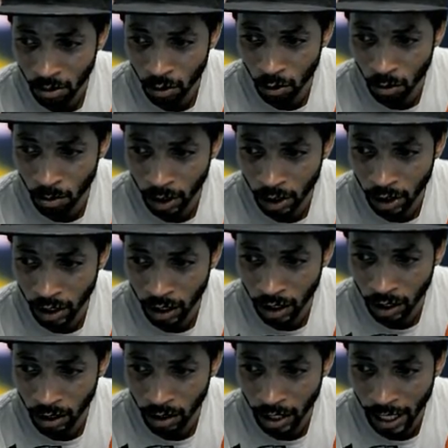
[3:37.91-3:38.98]
do much
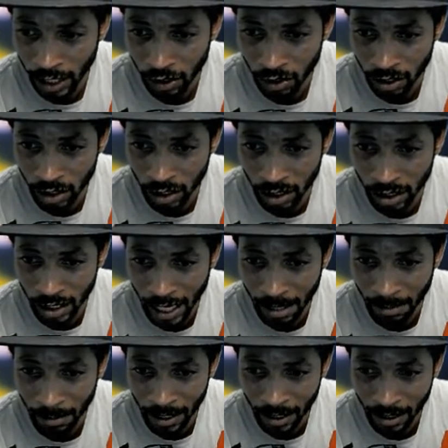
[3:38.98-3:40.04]
here. Actually, the
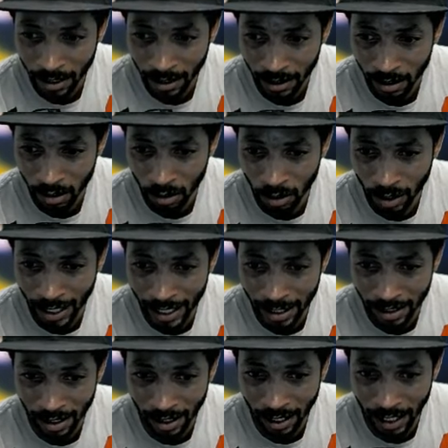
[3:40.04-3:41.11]
timing you
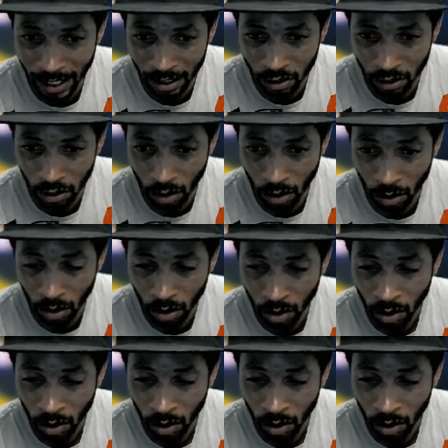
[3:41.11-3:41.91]
can't select. So